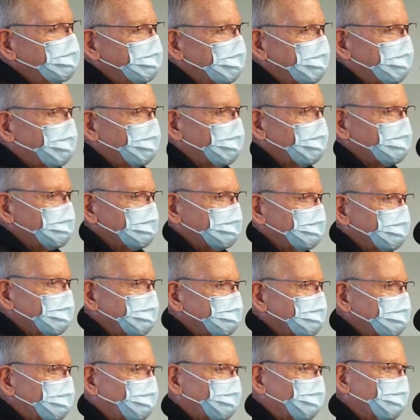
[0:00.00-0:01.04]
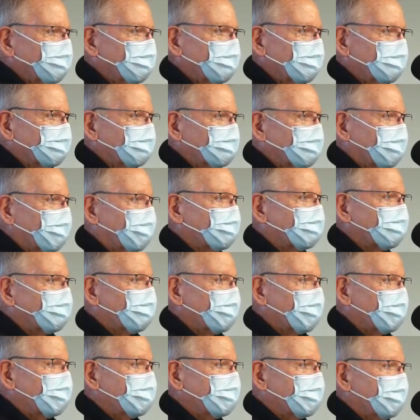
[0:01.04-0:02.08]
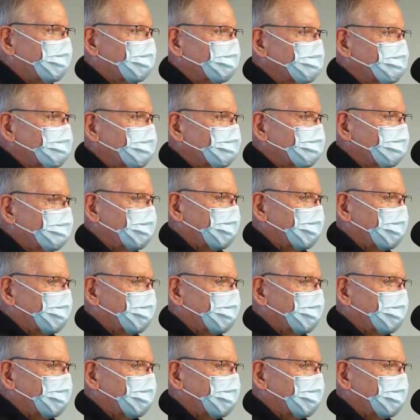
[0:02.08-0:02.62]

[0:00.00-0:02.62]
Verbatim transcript: get that presentation from the director of radiology.